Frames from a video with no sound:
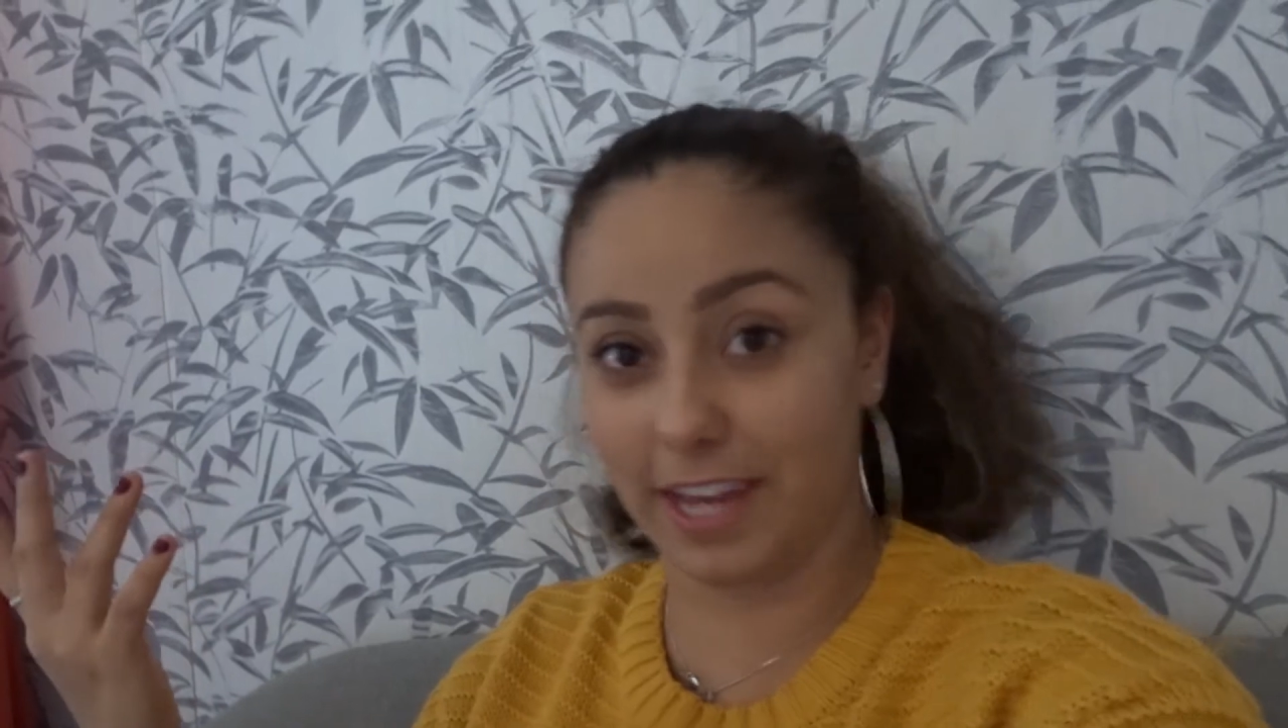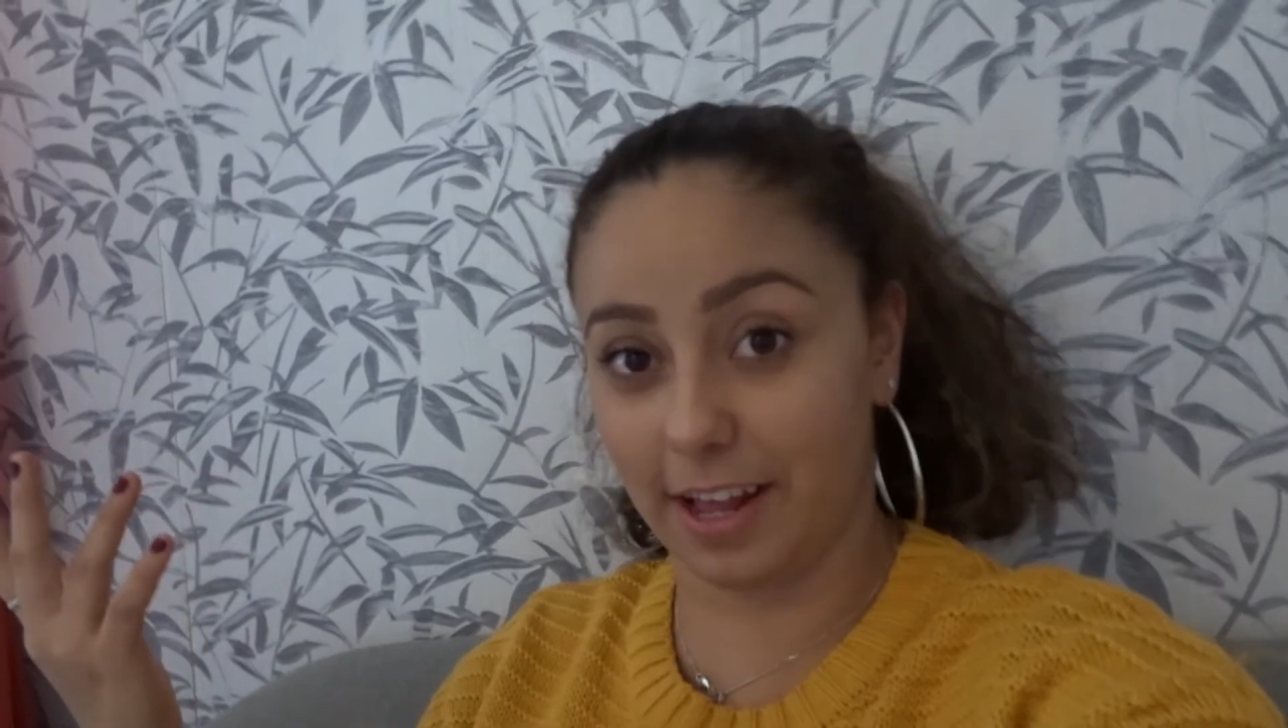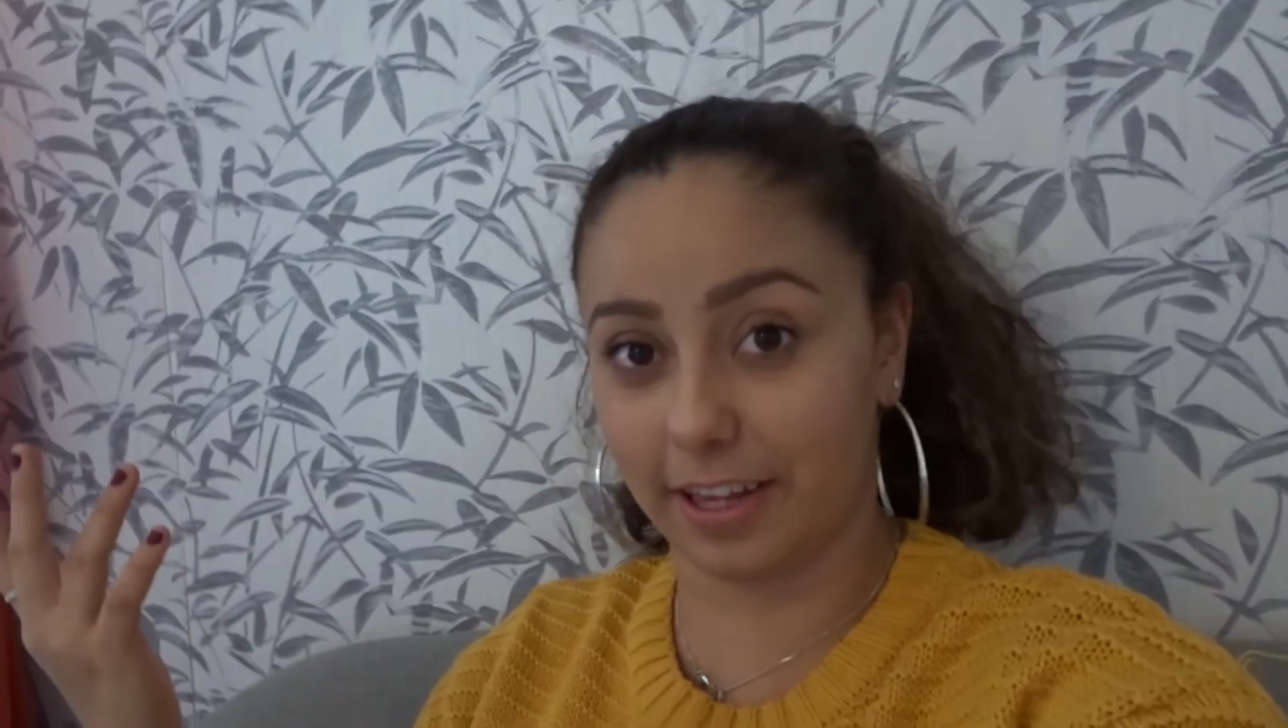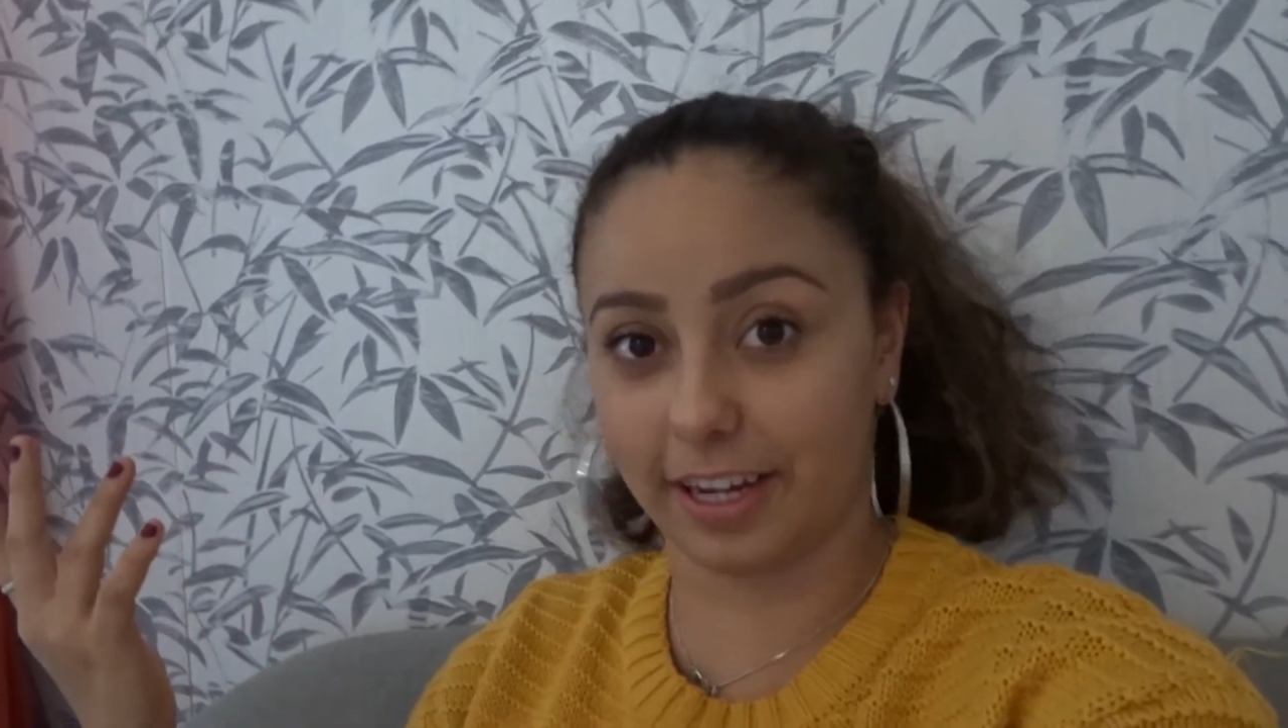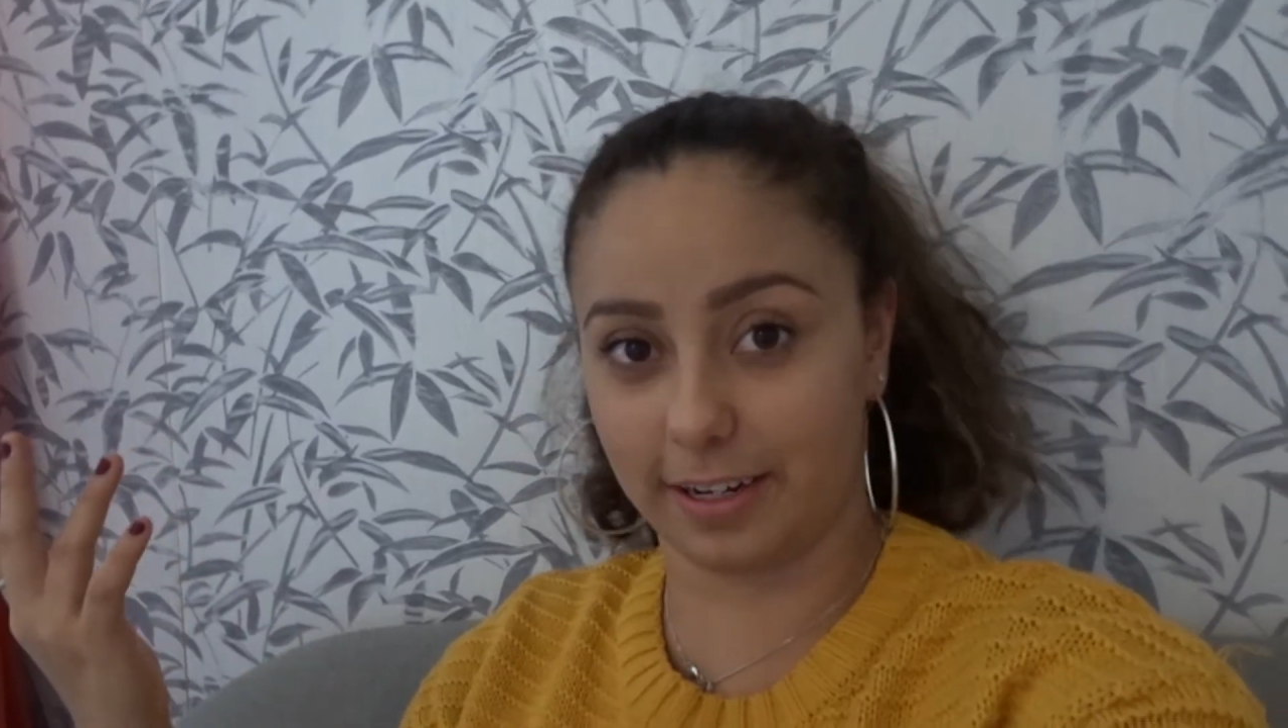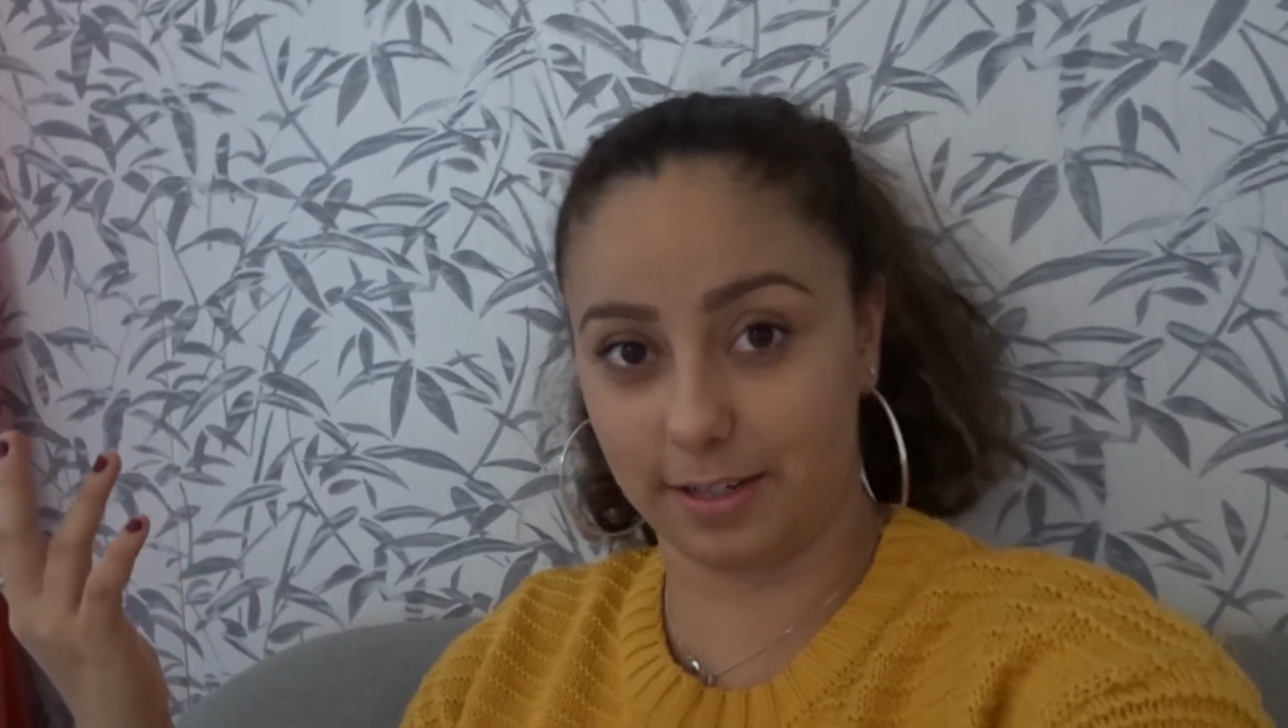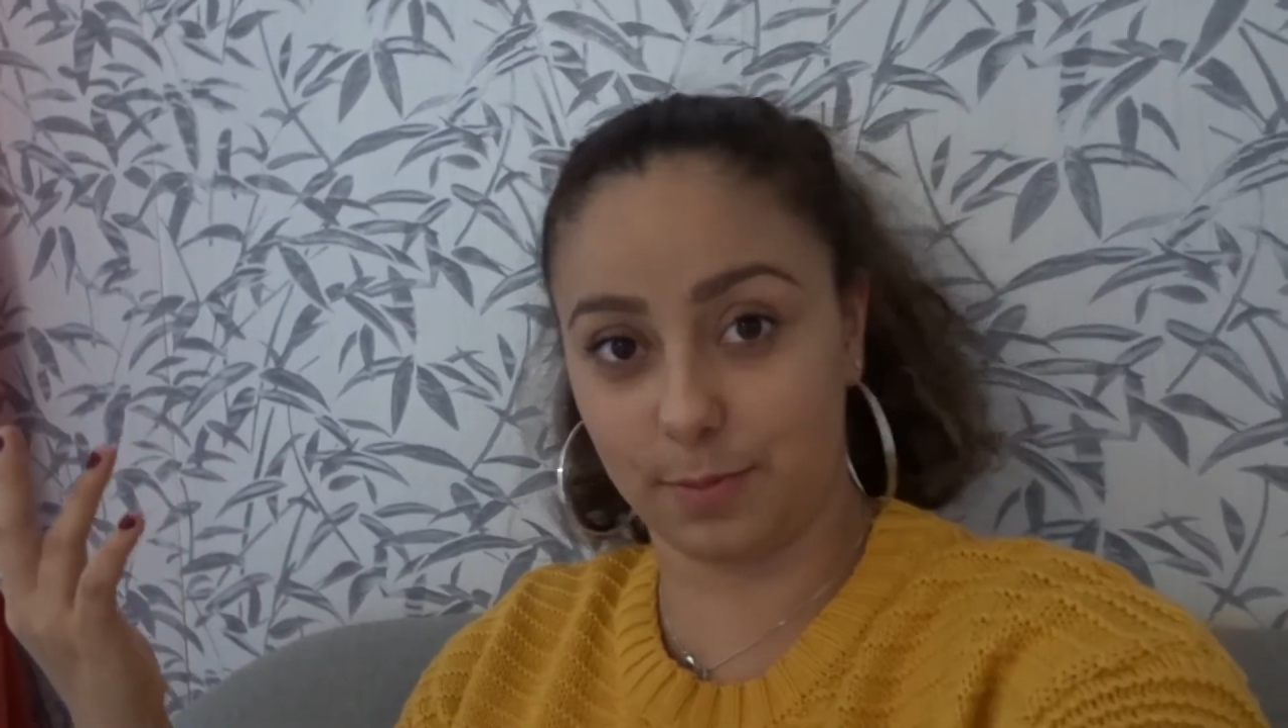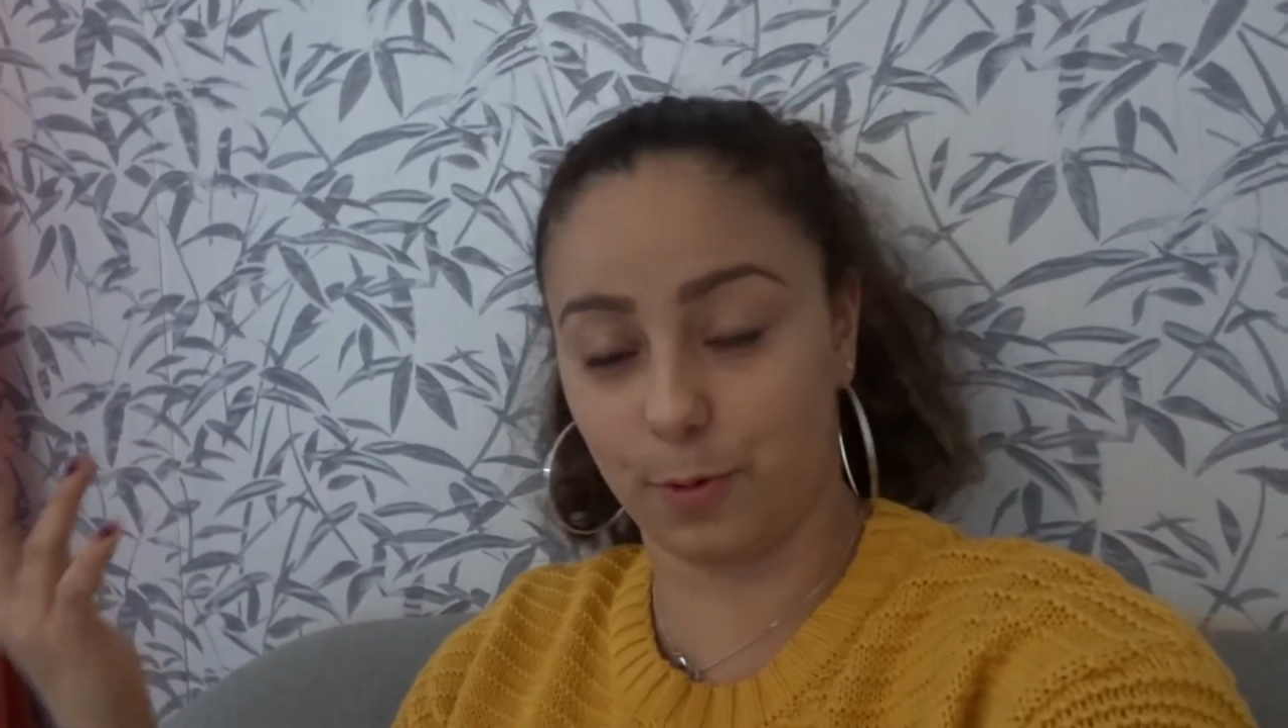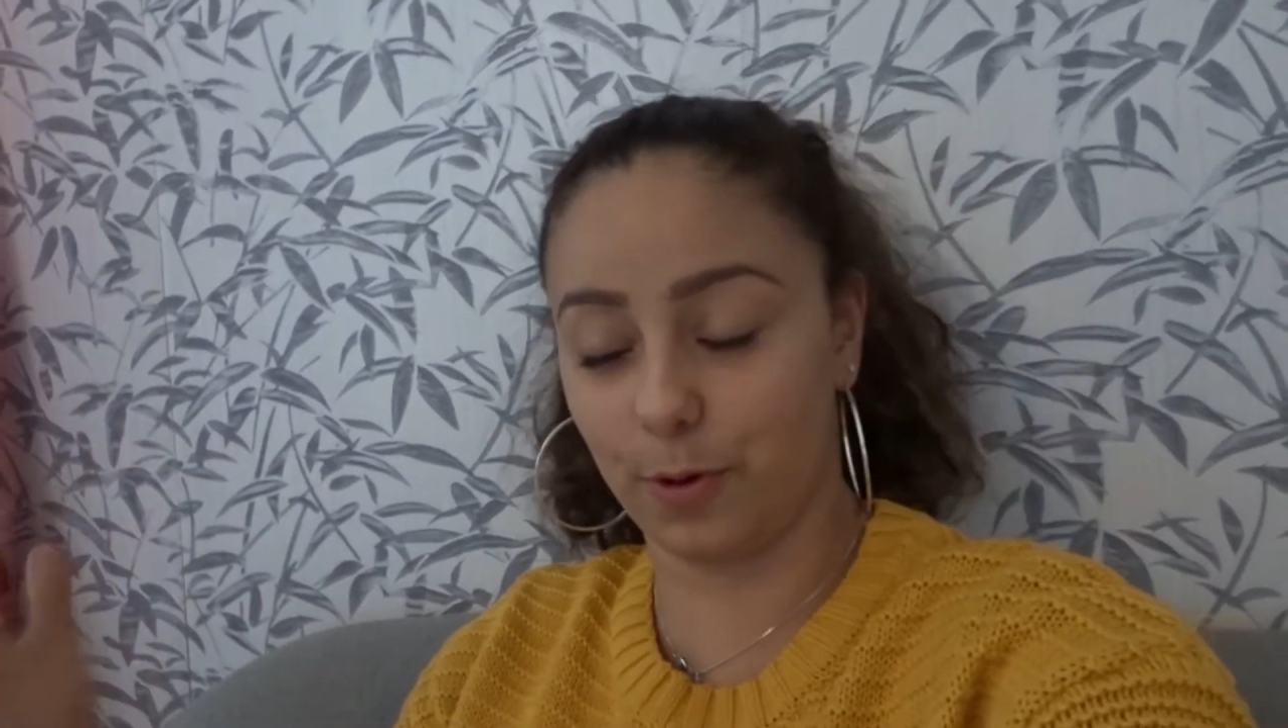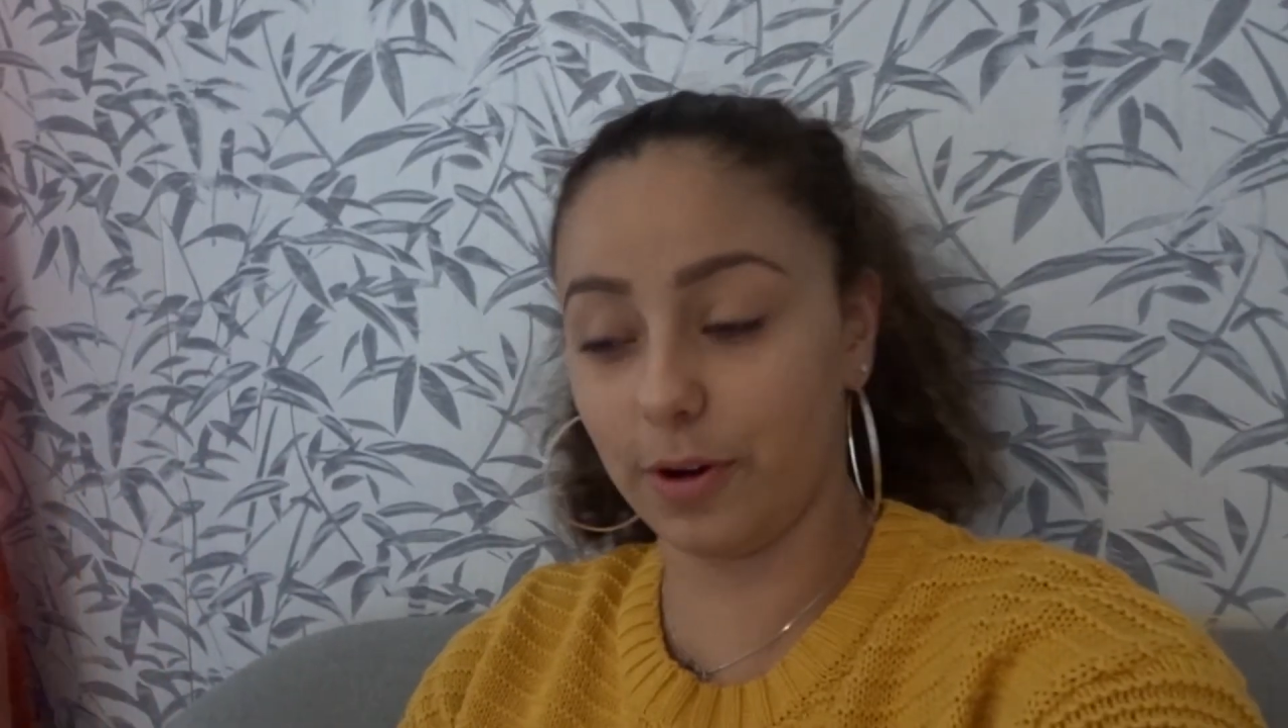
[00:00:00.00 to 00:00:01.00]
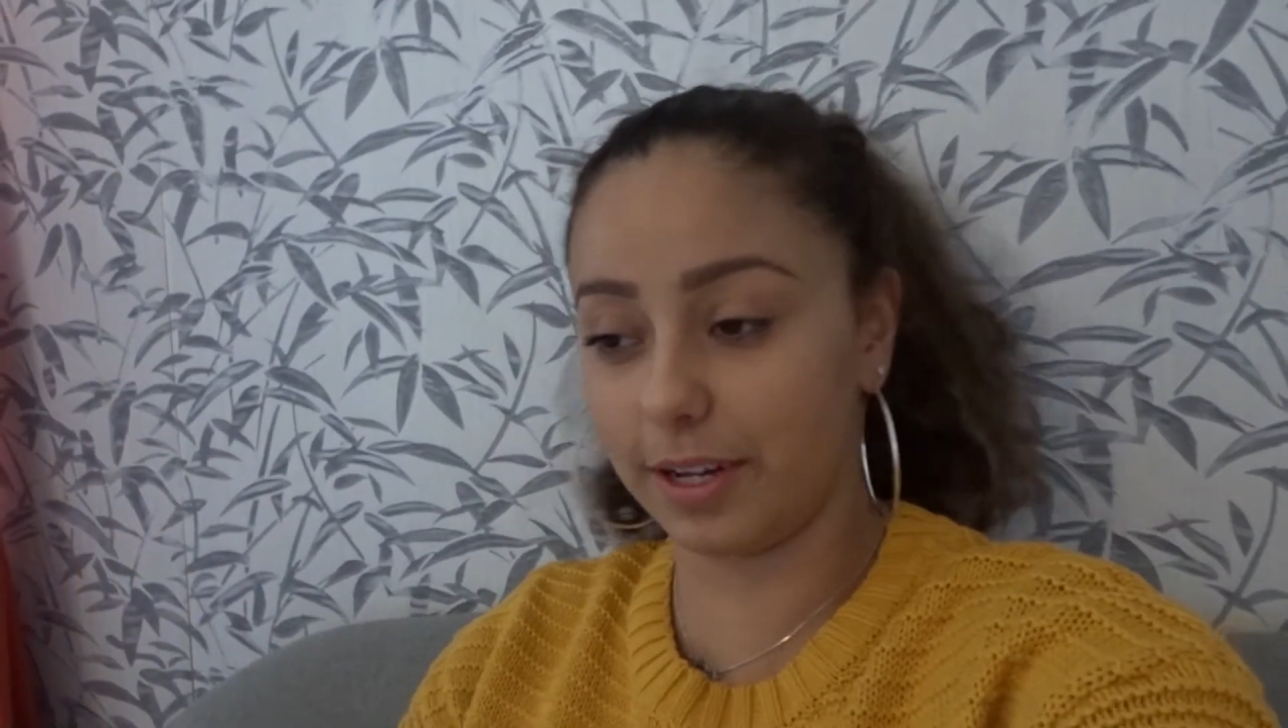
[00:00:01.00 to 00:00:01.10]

yelling at us more.